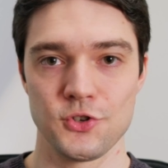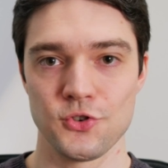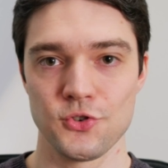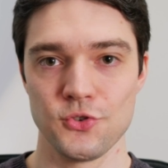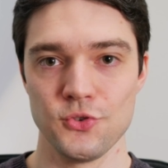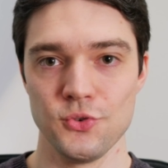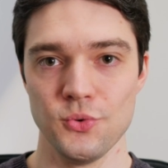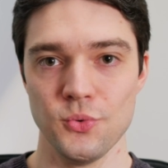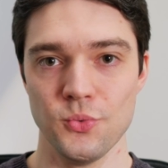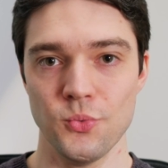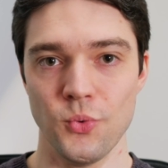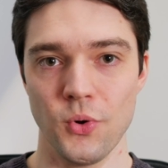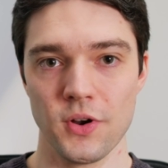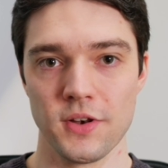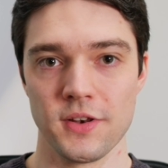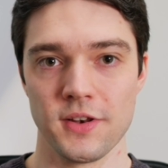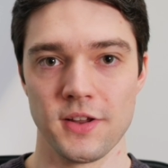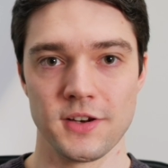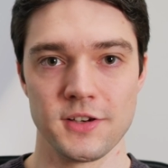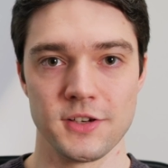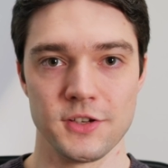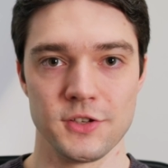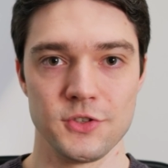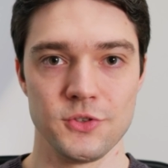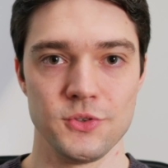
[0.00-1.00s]
true
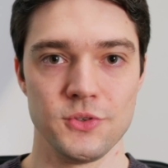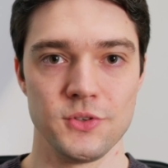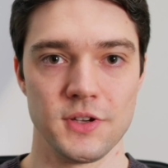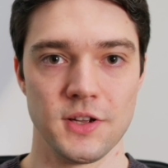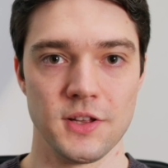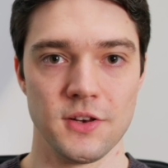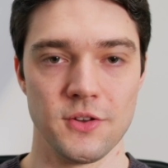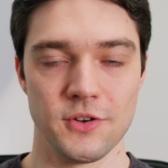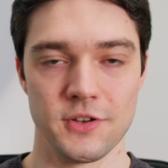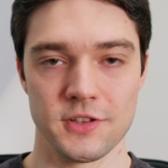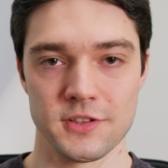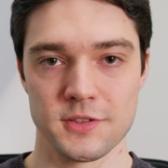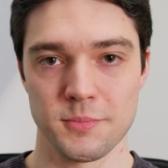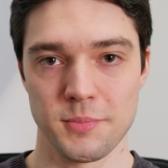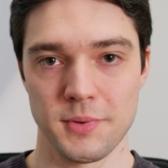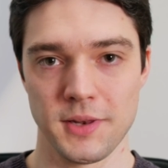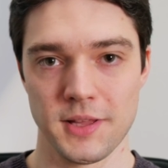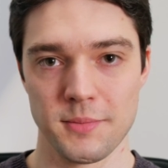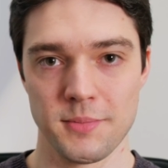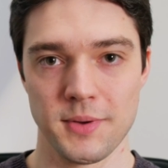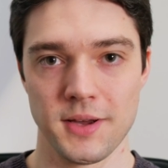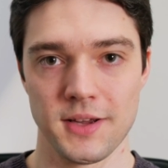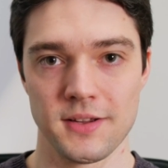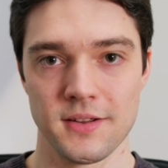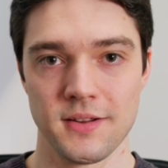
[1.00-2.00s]
192 kHz
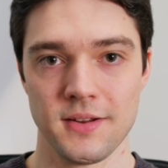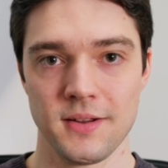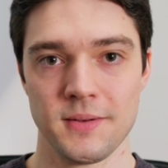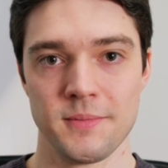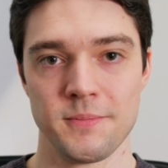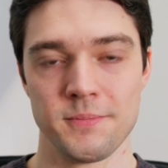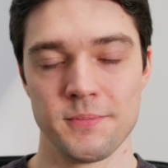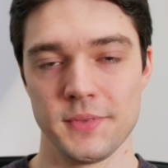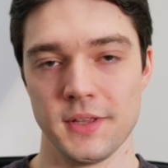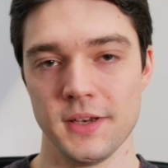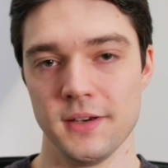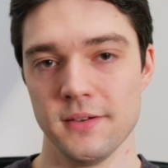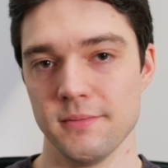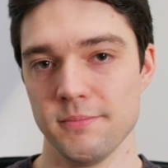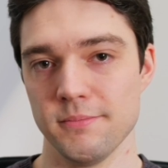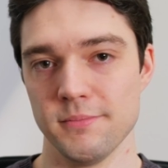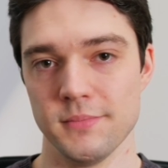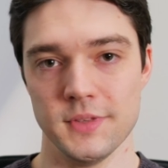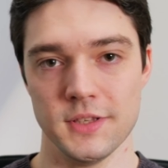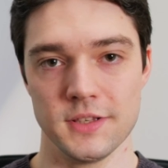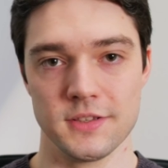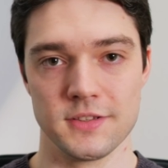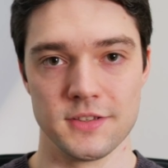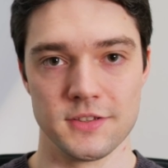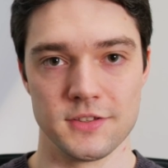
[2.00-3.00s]
playback, then
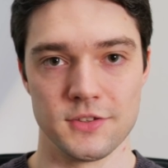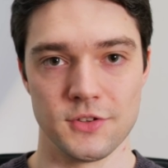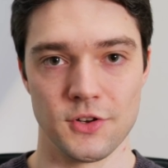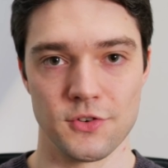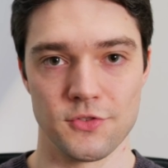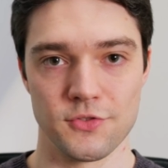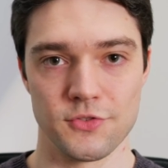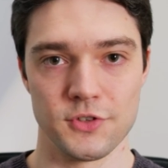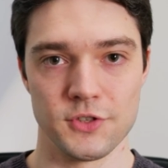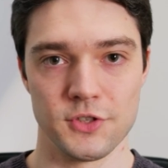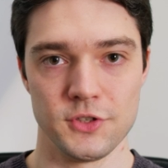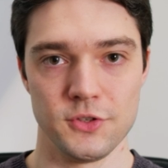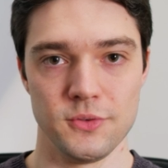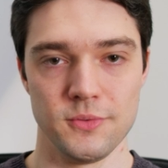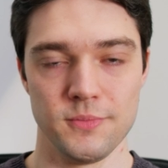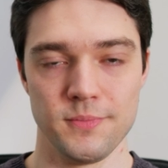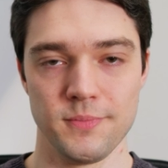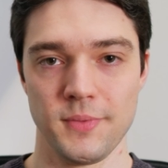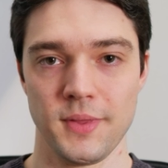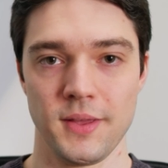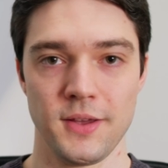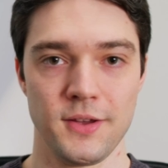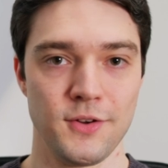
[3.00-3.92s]
this is not for you.